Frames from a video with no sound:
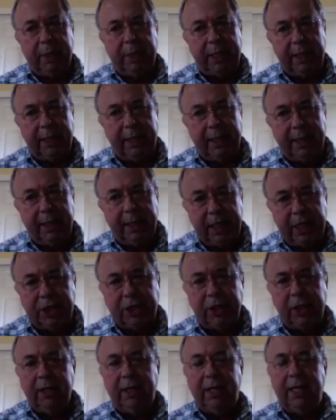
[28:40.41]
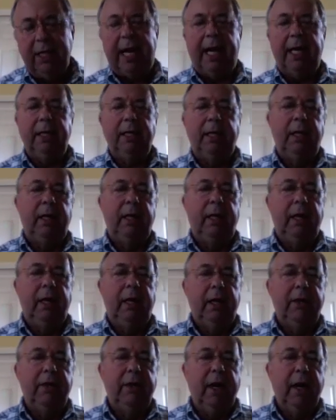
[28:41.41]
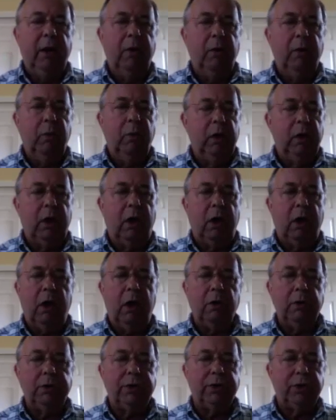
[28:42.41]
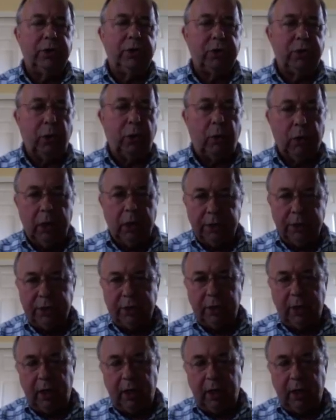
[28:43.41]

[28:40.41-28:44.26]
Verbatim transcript: But in addition to that, there were all sorts